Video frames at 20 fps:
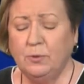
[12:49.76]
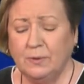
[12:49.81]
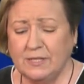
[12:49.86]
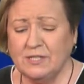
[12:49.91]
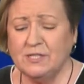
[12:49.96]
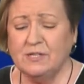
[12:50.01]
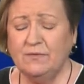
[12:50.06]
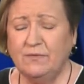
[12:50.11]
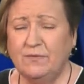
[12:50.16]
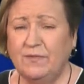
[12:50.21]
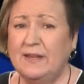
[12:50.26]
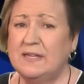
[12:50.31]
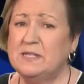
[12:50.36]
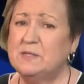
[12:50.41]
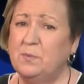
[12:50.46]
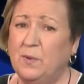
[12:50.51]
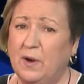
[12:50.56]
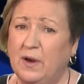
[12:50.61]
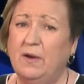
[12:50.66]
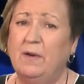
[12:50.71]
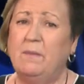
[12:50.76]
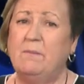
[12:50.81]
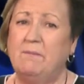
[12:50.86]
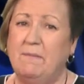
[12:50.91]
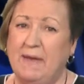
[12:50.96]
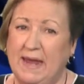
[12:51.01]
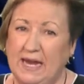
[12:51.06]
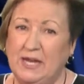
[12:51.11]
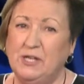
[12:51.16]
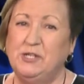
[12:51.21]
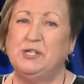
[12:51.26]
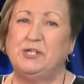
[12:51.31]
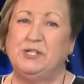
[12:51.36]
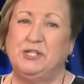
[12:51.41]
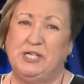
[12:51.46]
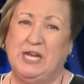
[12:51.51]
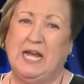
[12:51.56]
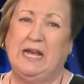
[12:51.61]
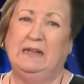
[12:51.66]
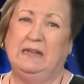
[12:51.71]
tuition fees were a major
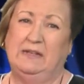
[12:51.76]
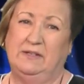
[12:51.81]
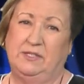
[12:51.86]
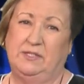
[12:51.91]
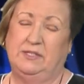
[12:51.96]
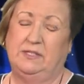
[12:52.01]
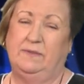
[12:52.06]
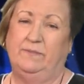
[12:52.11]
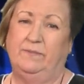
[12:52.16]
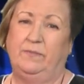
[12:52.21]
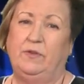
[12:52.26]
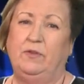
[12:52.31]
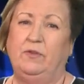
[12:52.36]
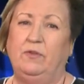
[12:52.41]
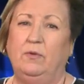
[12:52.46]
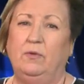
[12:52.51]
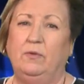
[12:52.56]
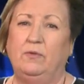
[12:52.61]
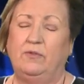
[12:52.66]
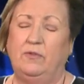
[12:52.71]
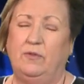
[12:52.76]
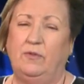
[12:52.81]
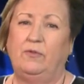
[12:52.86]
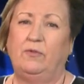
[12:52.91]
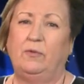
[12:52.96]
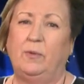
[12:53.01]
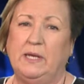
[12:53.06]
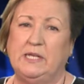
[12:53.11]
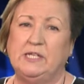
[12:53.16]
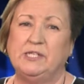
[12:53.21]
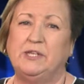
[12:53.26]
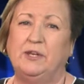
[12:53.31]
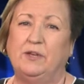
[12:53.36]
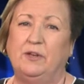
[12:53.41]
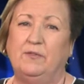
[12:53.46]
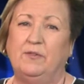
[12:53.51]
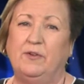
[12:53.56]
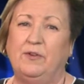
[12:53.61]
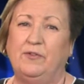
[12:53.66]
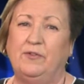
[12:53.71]
challenge to, to Swedish
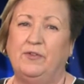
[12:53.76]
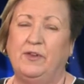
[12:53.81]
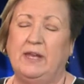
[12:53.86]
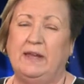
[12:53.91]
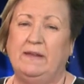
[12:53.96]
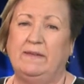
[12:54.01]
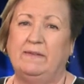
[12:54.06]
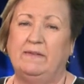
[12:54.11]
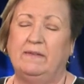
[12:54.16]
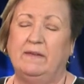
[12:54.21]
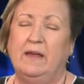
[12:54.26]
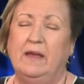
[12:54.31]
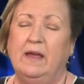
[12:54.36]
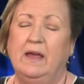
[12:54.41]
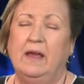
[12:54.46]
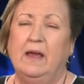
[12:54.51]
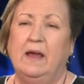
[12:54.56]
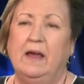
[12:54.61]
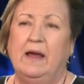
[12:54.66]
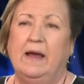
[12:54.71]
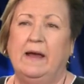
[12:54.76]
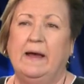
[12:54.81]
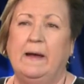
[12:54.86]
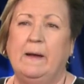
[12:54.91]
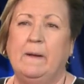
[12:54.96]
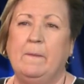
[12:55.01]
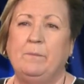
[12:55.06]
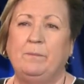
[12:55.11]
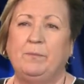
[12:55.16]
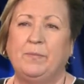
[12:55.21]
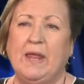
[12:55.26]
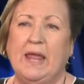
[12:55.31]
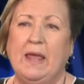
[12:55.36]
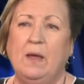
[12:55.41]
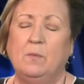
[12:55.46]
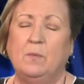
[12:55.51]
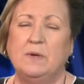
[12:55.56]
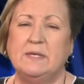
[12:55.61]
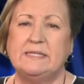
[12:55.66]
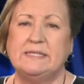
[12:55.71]
universities. Um,
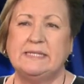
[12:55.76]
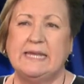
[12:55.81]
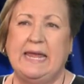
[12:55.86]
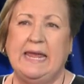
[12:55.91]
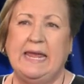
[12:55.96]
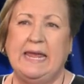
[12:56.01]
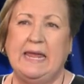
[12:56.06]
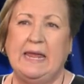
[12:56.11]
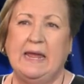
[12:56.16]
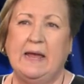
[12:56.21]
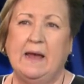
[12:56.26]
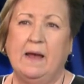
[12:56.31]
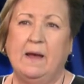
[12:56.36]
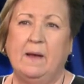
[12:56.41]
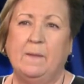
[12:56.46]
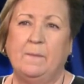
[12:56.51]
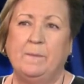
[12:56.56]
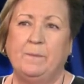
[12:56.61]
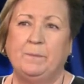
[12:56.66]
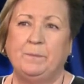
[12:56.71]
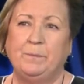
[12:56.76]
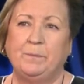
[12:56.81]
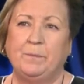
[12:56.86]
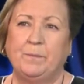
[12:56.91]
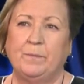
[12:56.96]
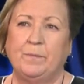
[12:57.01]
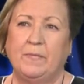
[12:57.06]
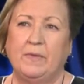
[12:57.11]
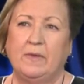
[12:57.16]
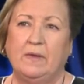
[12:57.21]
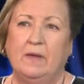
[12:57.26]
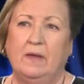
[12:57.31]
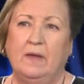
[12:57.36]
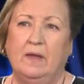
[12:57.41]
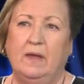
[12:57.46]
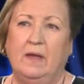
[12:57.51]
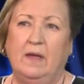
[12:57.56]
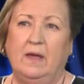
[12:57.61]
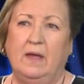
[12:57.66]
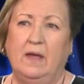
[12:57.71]
it was a um,
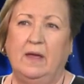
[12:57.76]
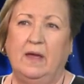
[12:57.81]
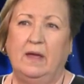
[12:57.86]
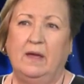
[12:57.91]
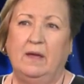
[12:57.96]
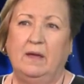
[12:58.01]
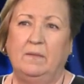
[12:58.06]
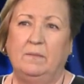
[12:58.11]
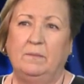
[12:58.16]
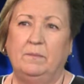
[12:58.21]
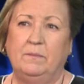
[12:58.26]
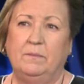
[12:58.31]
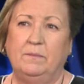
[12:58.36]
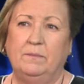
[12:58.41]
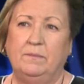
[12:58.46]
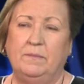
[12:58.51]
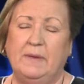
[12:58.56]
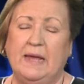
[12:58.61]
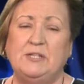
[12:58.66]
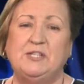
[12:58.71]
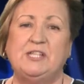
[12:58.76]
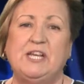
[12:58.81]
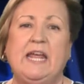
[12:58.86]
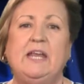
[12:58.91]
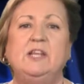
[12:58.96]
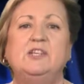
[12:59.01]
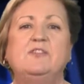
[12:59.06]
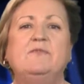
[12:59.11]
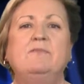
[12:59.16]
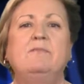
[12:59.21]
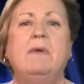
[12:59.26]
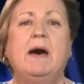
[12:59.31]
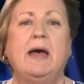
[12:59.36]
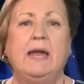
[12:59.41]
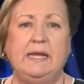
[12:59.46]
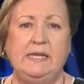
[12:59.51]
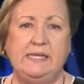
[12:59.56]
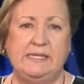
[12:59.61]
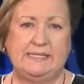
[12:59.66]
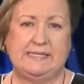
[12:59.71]
uh, a change of
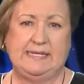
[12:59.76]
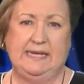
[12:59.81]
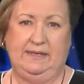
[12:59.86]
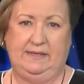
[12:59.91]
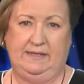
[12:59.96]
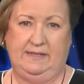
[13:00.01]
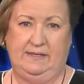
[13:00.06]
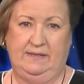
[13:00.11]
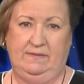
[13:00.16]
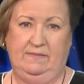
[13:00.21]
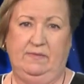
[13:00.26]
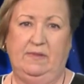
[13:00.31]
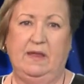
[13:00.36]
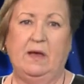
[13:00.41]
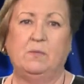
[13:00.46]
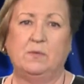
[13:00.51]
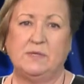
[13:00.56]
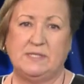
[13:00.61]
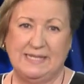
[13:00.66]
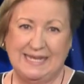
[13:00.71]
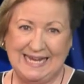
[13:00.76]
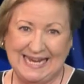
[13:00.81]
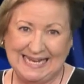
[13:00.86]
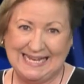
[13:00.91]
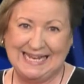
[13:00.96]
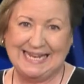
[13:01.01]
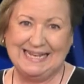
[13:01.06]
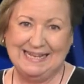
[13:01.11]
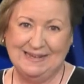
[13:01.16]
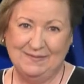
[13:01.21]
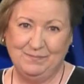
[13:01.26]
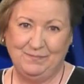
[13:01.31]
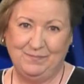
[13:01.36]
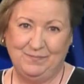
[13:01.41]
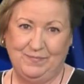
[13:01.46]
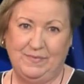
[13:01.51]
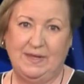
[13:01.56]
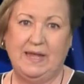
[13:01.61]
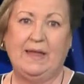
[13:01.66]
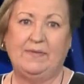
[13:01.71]
mindset that was needed
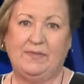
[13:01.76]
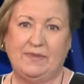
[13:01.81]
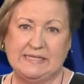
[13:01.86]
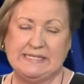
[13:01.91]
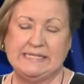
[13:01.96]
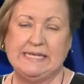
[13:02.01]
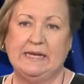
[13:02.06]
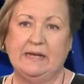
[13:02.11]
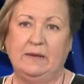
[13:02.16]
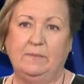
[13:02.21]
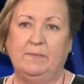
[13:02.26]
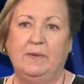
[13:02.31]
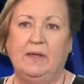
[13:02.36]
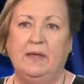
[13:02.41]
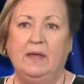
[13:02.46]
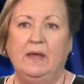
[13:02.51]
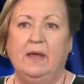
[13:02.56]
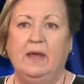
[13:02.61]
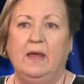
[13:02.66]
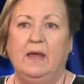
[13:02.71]
at the time.